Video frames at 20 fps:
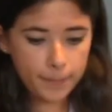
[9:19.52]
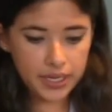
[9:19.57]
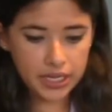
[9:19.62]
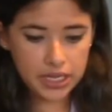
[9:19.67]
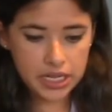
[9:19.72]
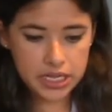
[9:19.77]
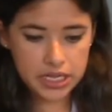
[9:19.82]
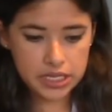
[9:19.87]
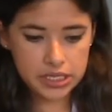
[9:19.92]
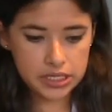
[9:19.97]

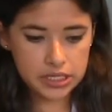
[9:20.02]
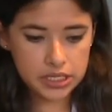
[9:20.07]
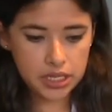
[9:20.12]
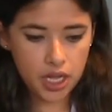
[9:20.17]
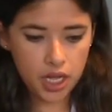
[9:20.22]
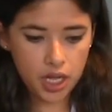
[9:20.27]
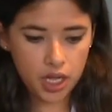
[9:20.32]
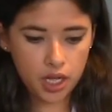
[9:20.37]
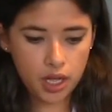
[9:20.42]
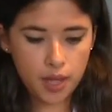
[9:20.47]
because
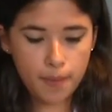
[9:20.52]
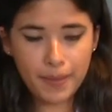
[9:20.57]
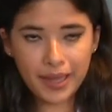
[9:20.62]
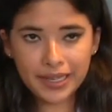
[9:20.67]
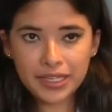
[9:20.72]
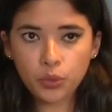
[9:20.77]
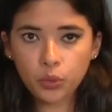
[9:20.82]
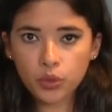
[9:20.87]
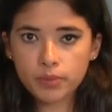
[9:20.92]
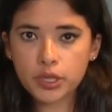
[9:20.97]

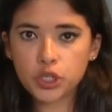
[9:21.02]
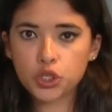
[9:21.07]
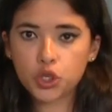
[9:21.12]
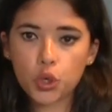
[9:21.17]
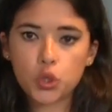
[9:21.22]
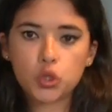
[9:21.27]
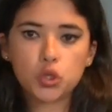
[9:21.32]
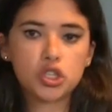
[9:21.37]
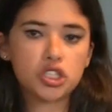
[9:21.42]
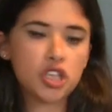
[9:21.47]
many women
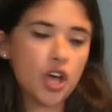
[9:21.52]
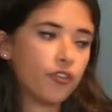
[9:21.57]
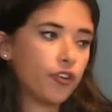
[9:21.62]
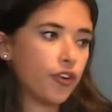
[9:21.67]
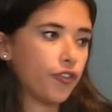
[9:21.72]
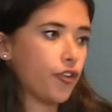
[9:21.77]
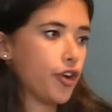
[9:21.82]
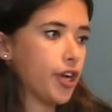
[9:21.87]
chose to suffer,